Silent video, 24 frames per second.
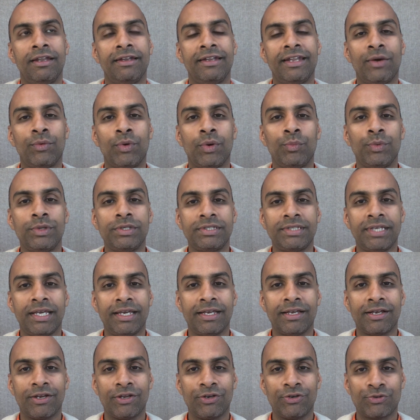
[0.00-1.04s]
Now, when we
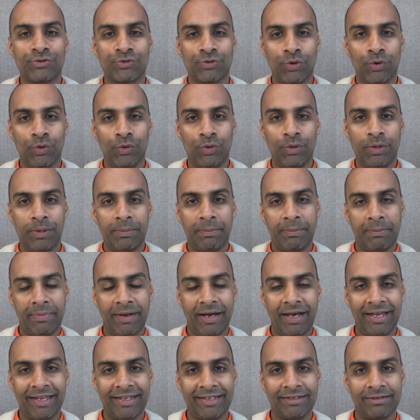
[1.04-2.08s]
say control the
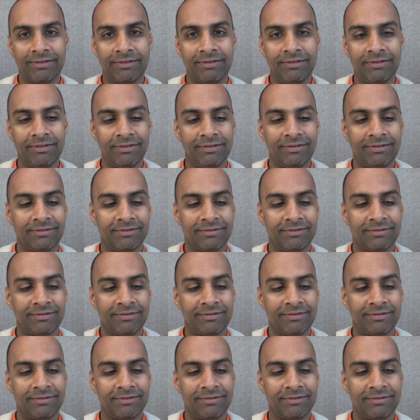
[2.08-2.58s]
mind,